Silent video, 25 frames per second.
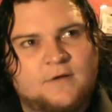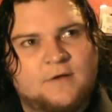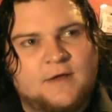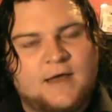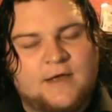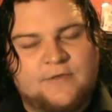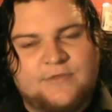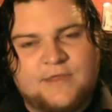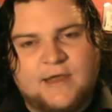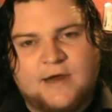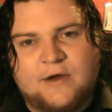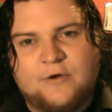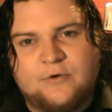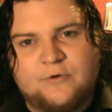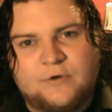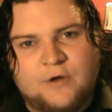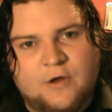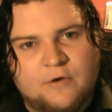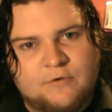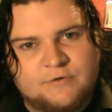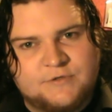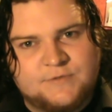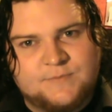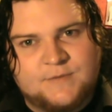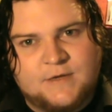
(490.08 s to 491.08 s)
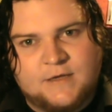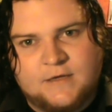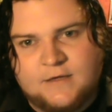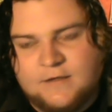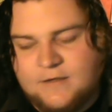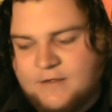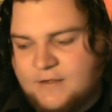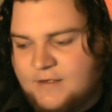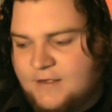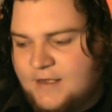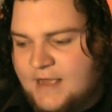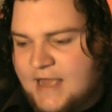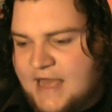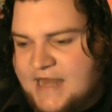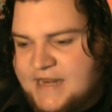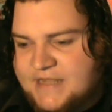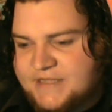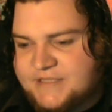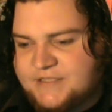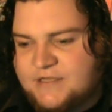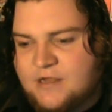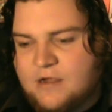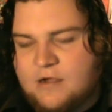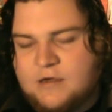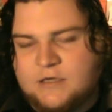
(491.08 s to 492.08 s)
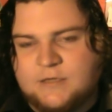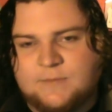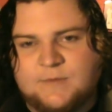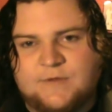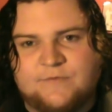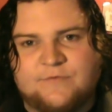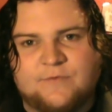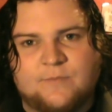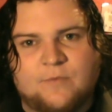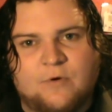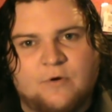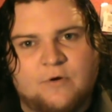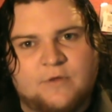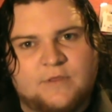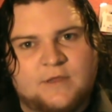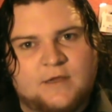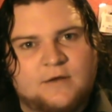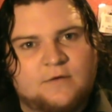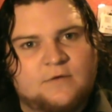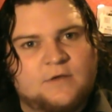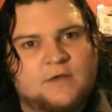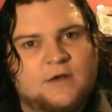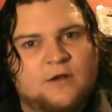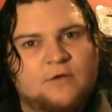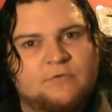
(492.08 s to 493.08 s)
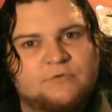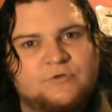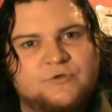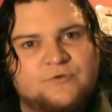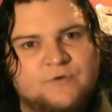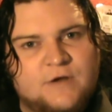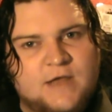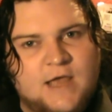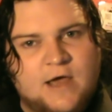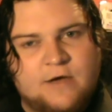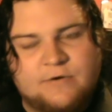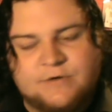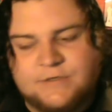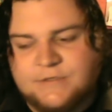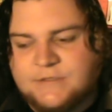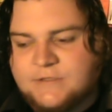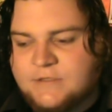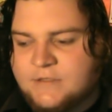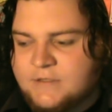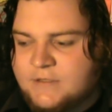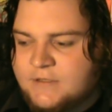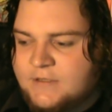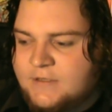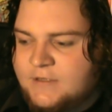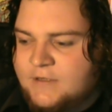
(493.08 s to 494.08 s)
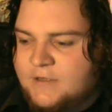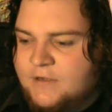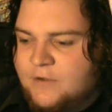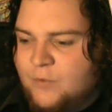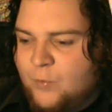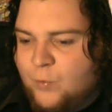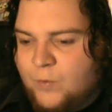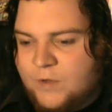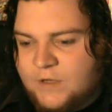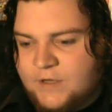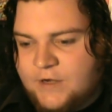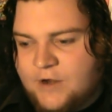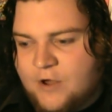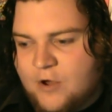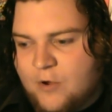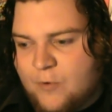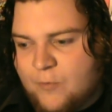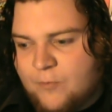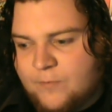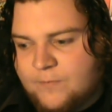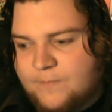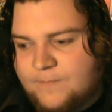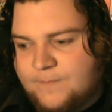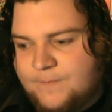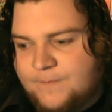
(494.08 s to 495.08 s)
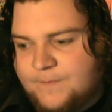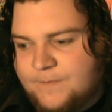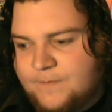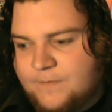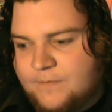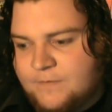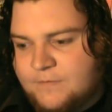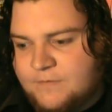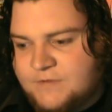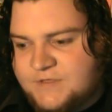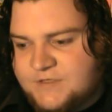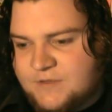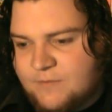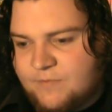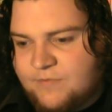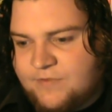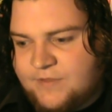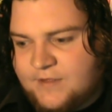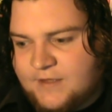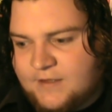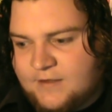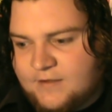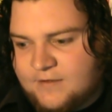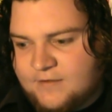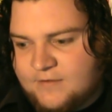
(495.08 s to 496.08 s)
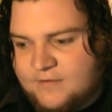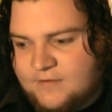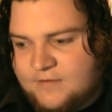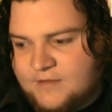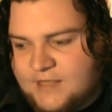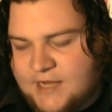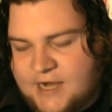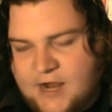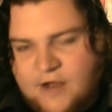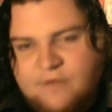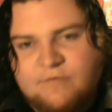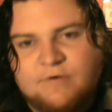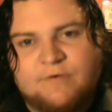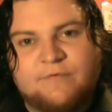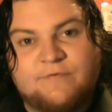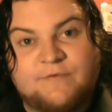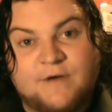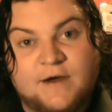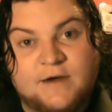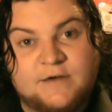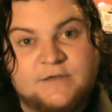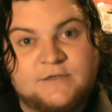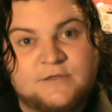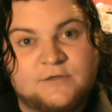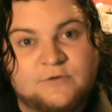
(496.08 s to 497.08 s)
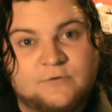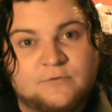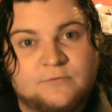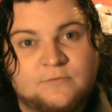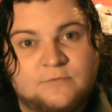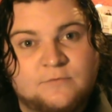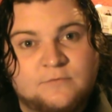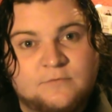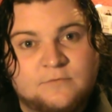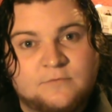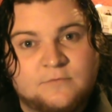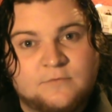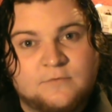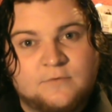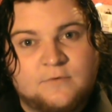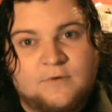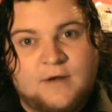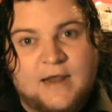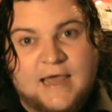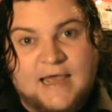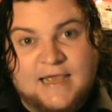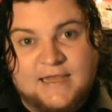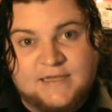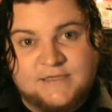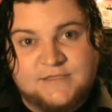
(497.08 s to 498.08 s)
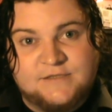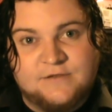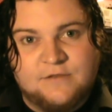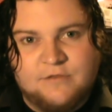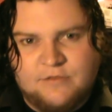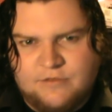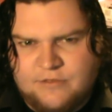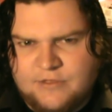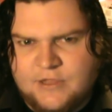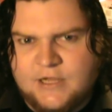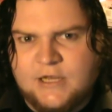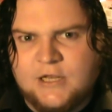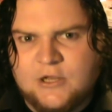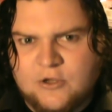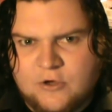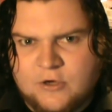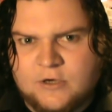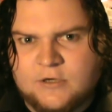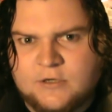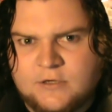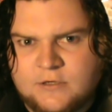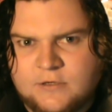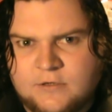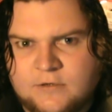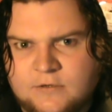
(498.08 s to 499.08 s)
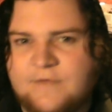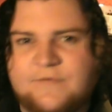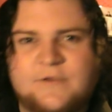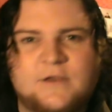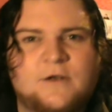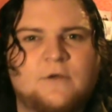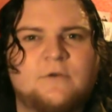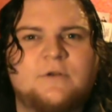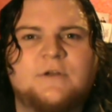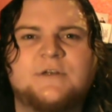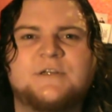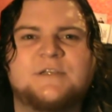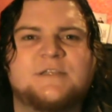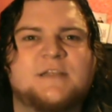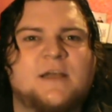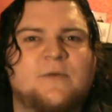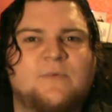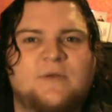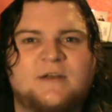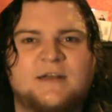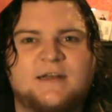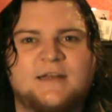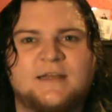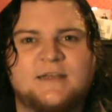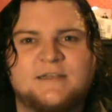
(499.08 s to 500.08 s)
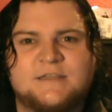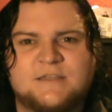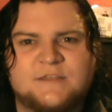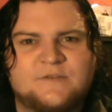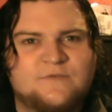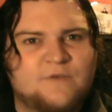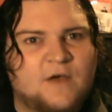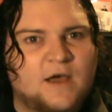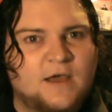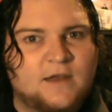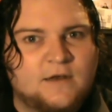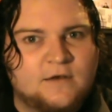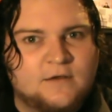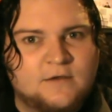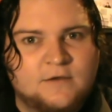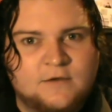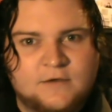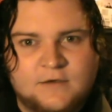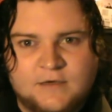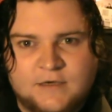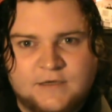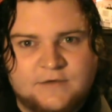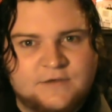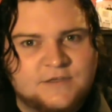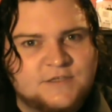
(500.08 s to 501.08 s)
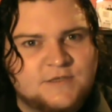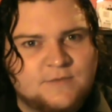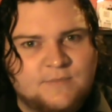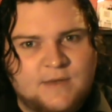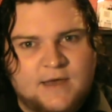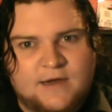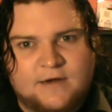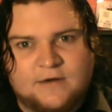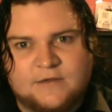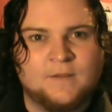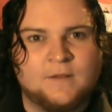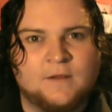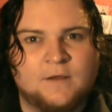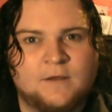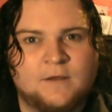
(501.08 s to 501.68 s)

out there who knows me and has talked to me for more than, you know, 3 hours will know something that I refer to as the look. If you don't understand what it is, it's fine. It doesn't matter.